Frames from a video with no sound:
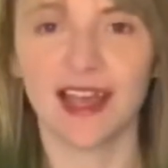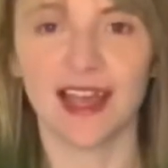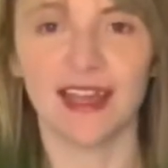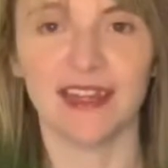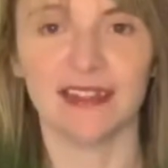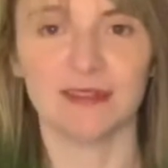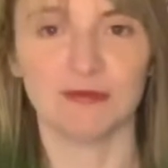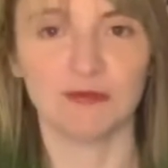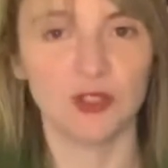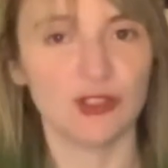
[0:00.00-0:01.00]
I
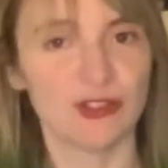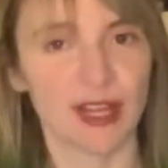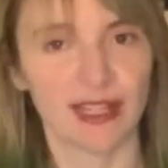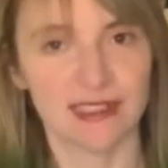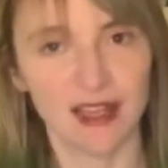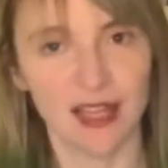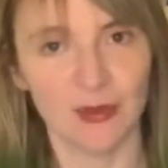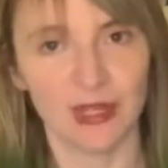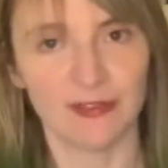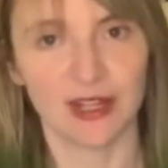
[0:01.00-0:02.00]
lose track of time
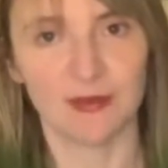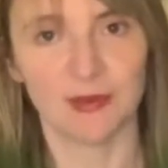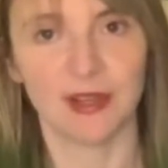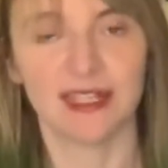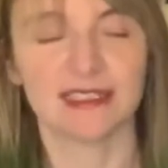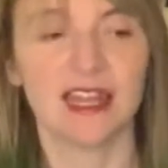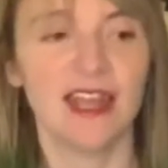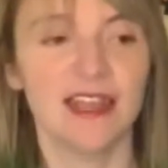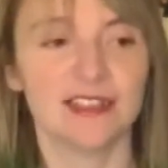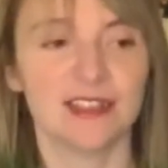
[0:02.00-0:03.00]
whenever I'm depressed.
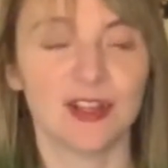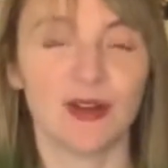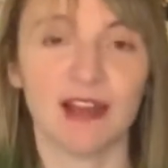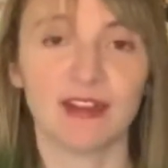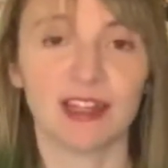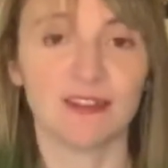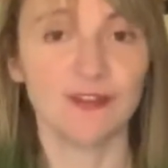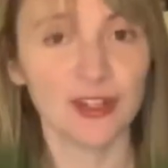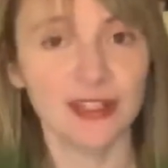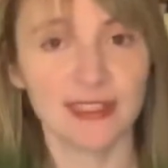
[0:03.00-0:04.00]
So I've gotten
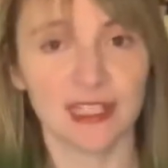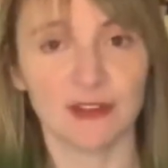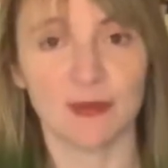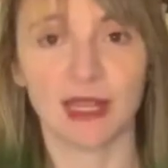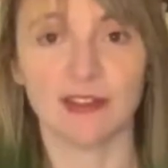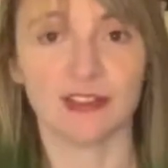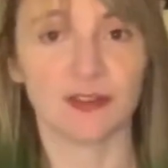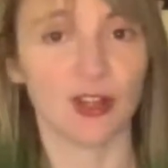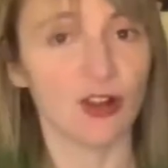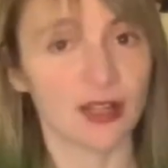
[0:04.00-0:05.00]
very into setting reminders
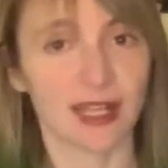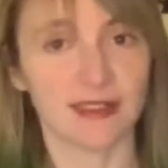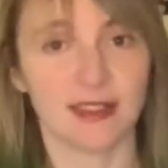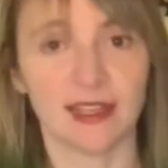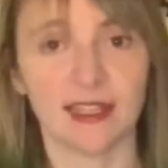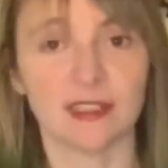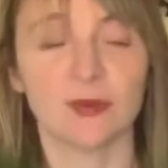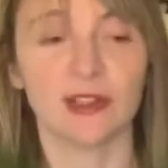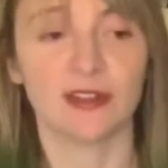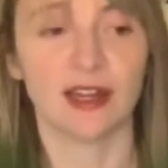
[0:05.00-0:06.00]
for all kinds of things,
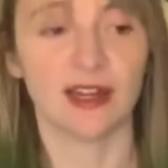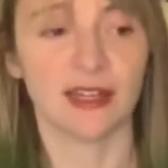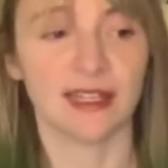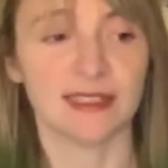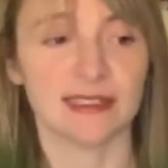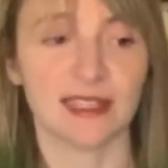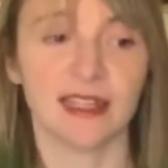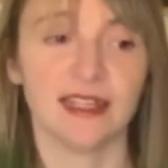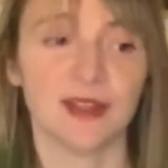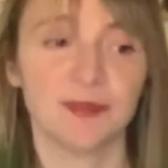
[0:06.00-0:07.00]
whether or not it's
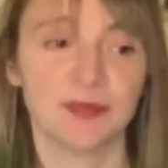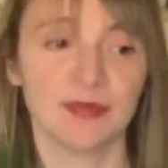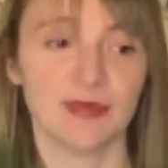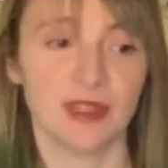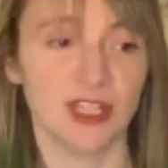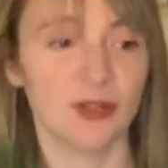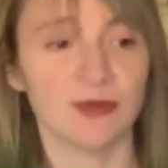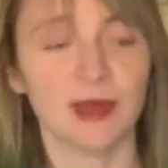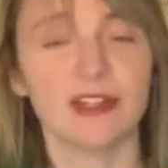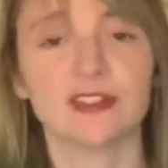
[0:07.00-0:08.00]
like, you know,
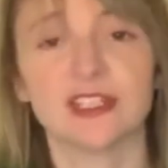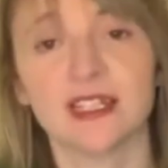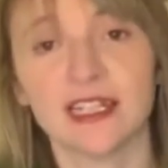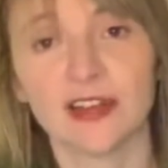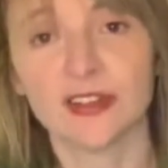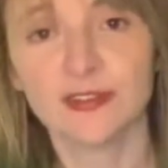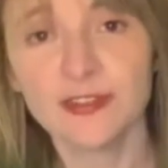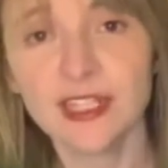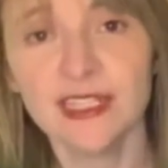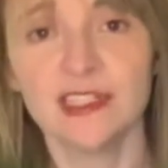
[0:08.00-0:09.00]
reminders to clean out the
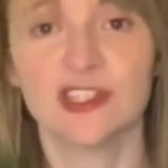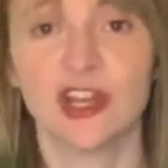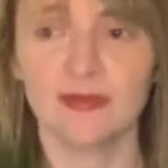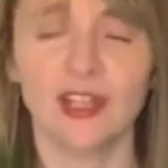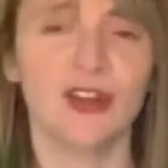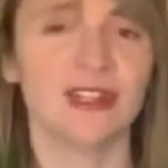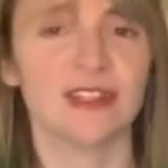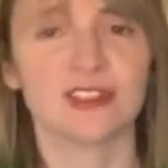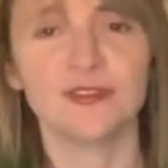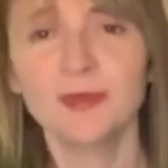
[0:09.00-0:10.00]
fridge, or that
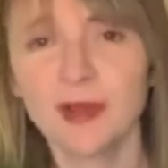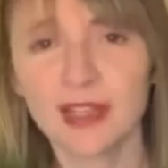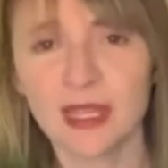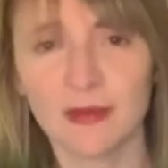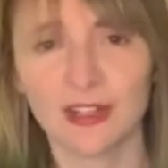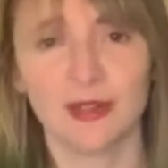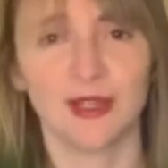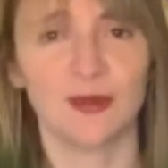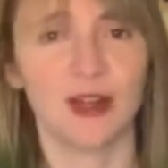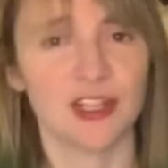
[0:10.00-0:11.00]
there's a football game on I
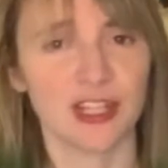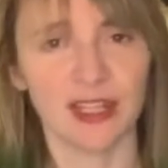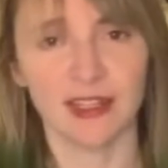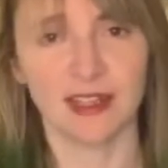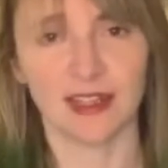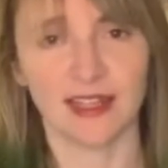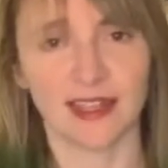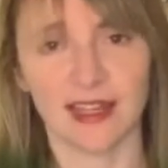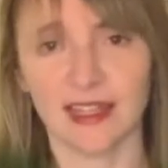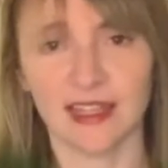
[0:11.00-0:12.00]
want to watch, anything like
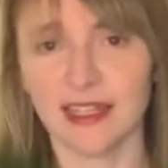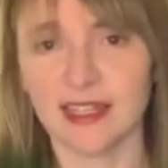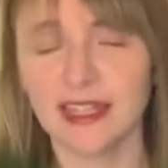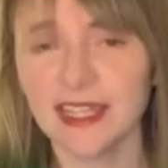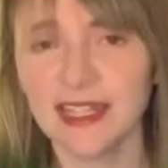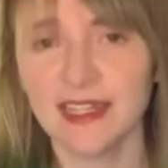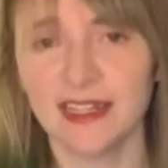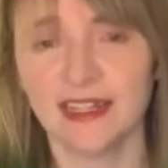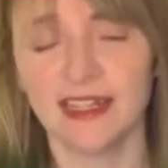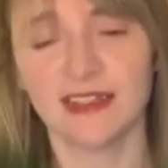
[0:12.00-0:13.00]
that. Like any
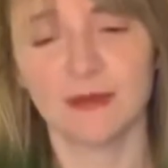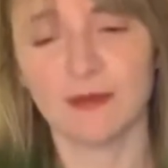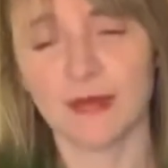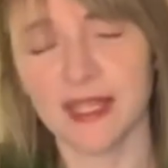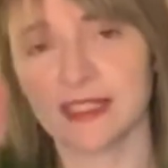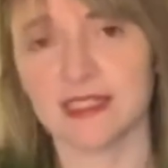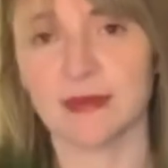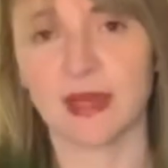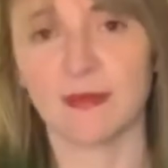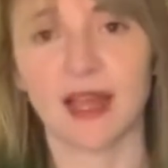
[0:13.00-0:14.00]
kind of thing that might slip
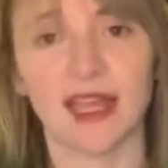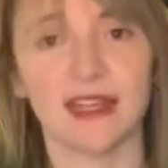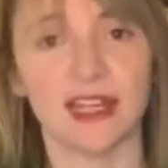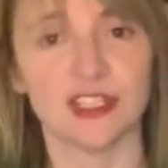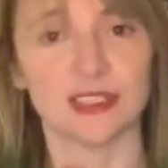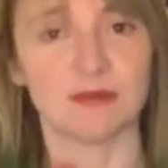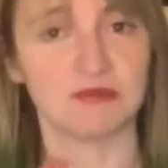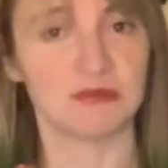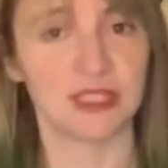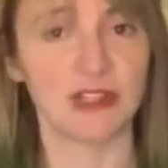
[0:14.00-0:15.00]
my mind, I just
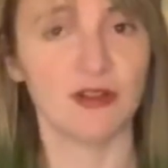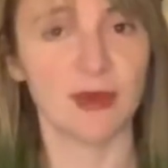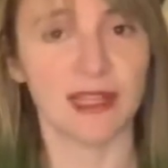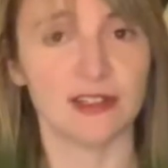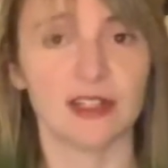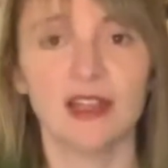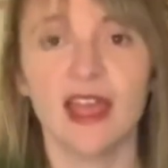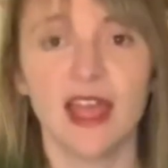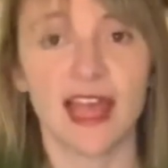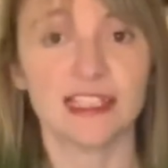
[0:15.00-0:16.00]
set a reminder
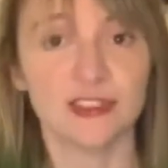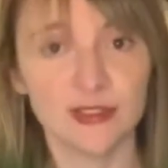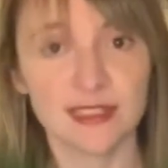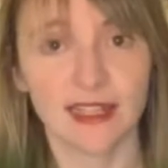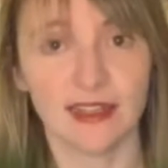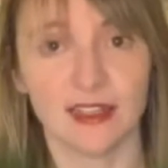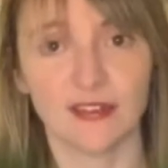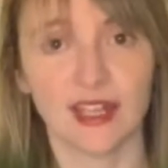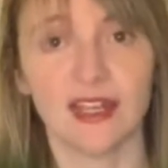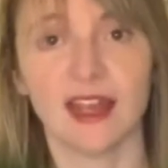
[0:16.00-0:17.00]
as soon as I think of
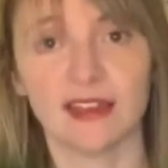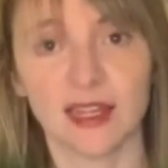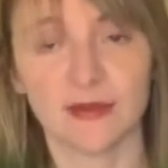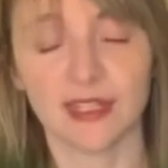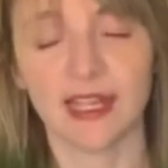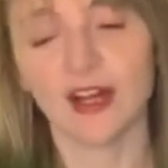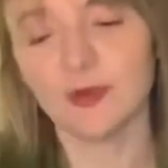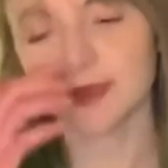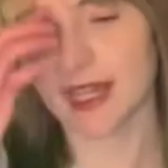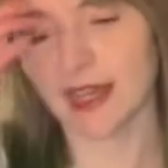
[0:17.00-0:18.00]
it, and that really
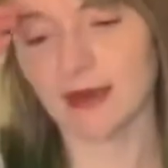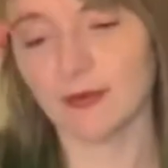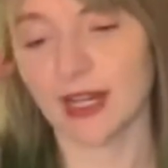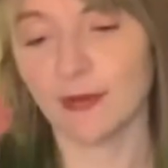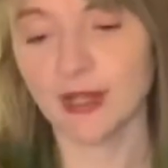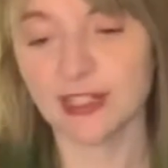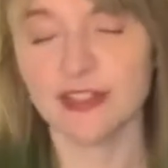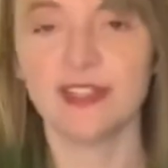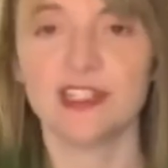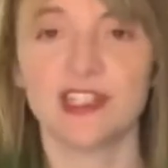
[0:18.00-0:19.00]
helps. And what I want to
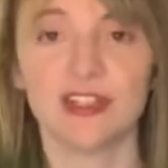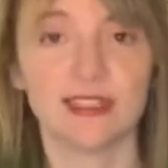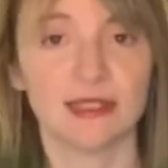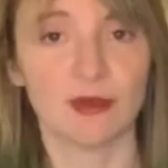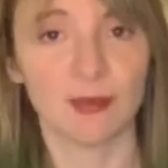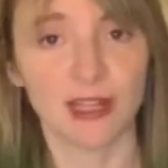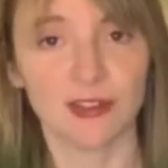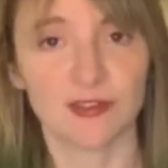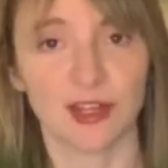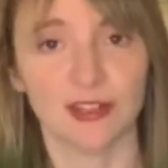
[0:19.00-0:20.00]
do this year is set
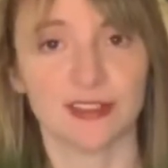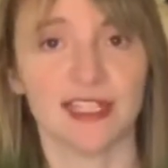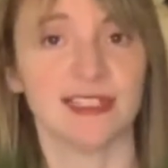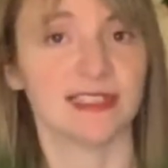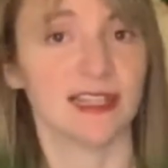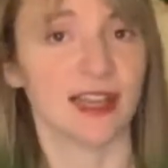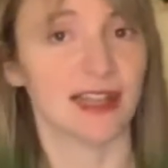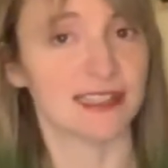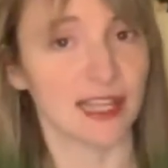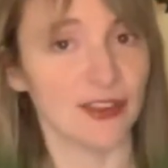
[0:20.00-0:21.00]
reminders for all those things. Like,
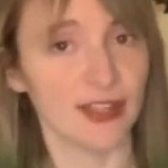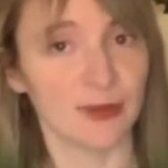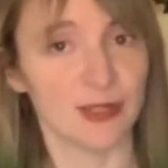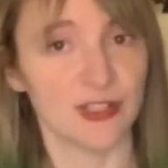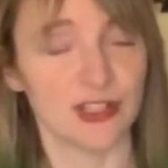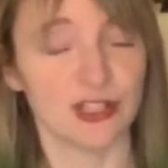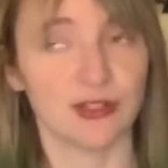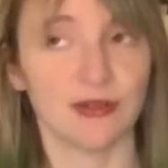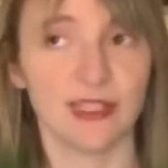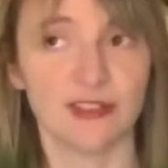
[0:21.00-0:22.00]
that's the other thing I'm going to
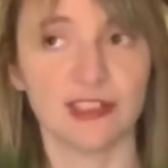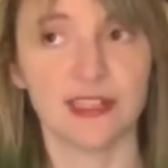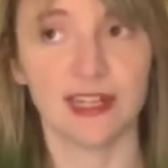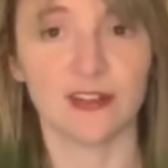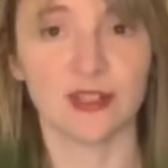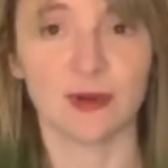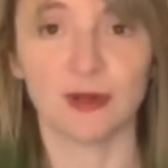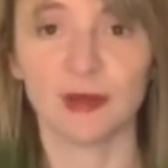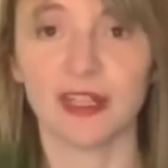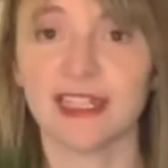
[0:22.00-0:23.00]
do either tonight or
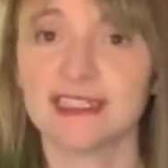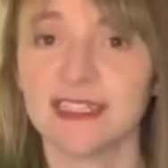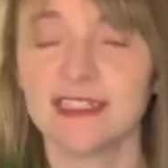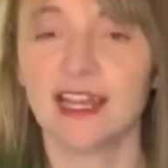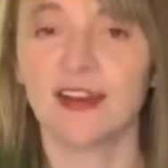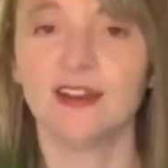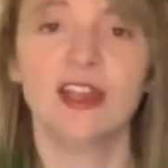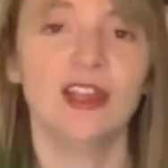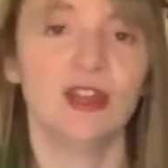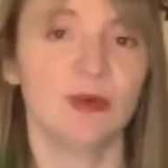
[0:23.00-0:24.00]
tomorrow morning, is sit down
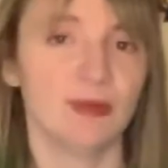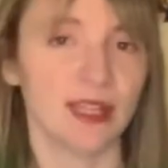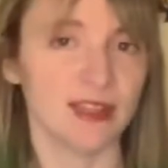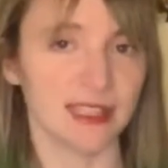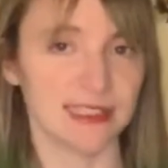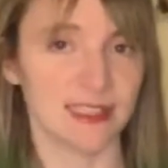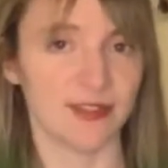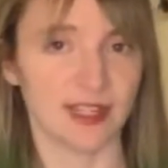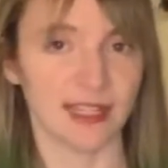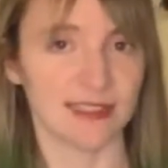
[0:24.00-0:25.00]
with my list of
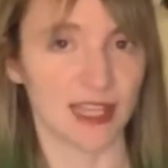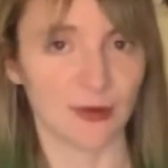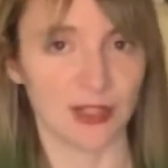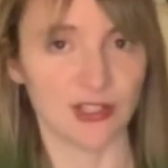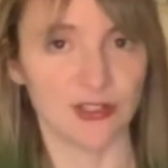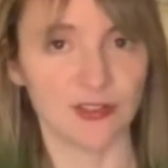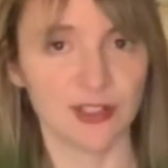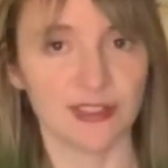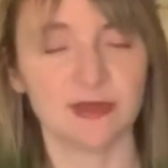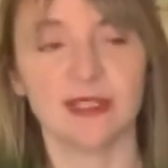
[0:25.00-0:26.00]
things I want to do for
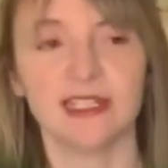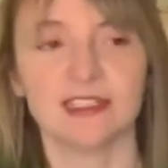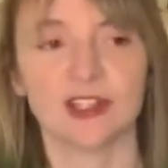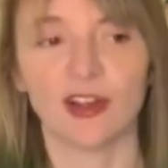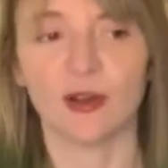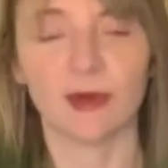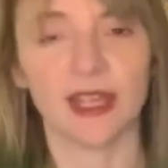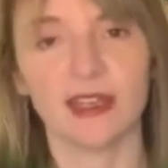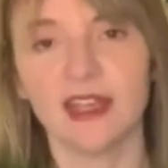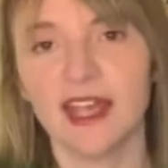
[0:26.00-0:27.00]
Christmas, or all
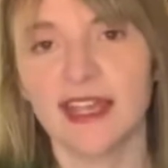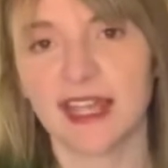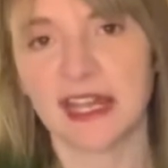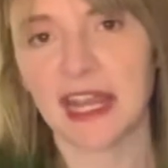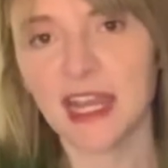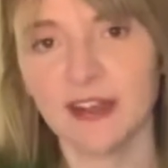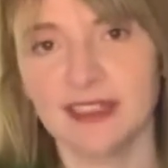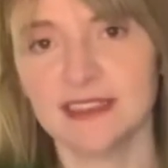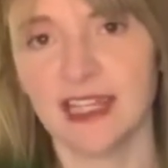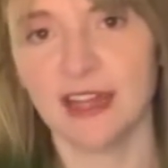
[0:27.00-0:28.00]
my kind of
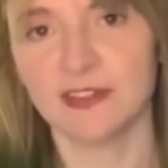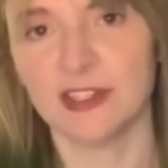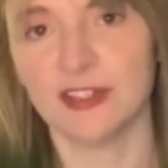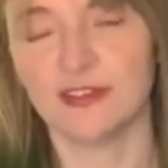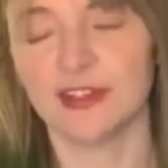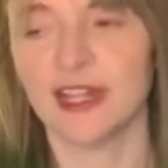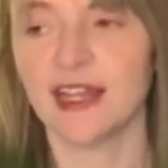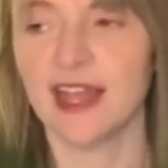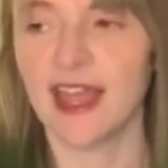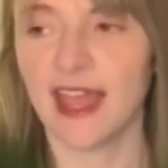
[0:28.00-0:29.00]
errands I have to do for
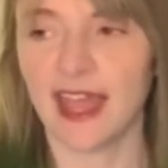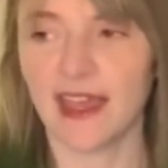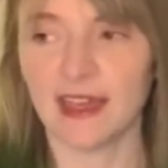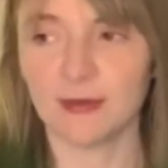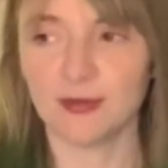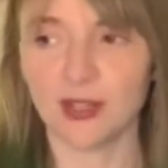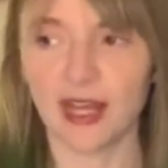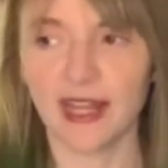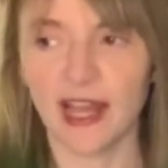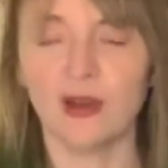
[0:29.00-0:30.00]
it, and
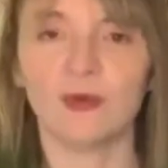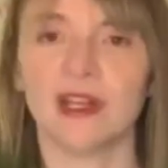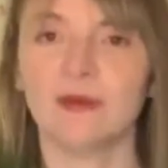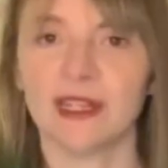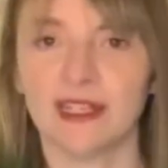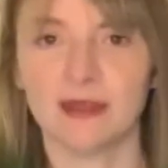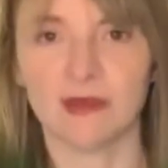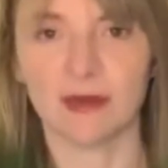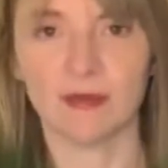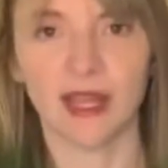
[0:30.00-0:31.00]
plot out when I want to get them
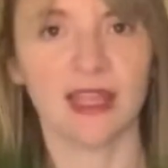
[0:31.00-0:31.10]
done by.